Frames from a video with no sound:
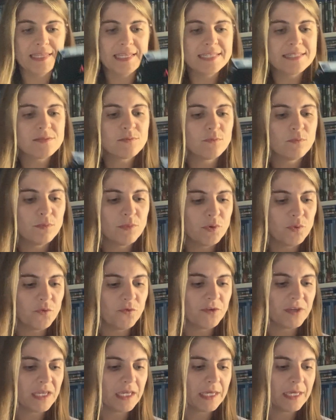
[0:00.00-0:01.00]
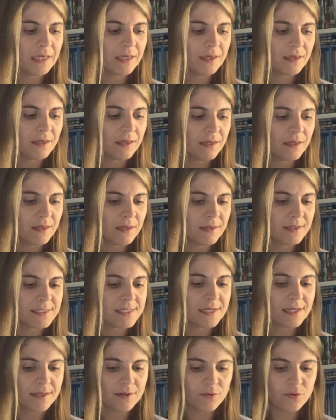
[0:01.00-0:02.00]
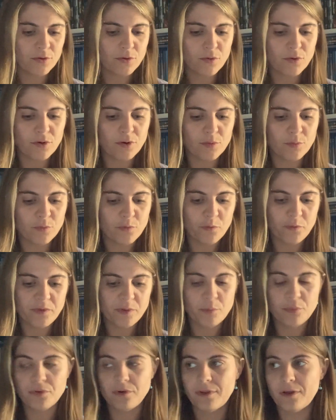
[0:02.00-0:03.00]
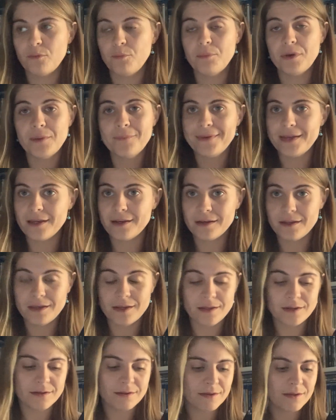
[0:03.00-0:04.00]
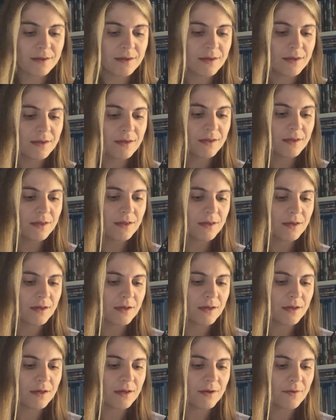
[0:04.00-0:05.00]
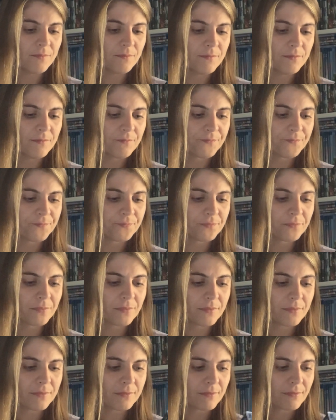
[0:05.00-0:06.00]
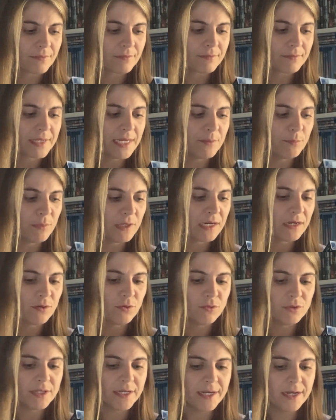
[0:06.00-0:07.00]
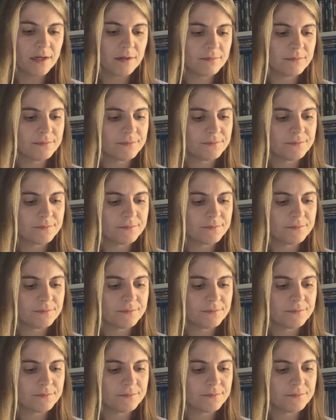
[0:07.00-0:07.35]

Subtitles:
This movie is another horror movie put out by Magnet and Magnolia,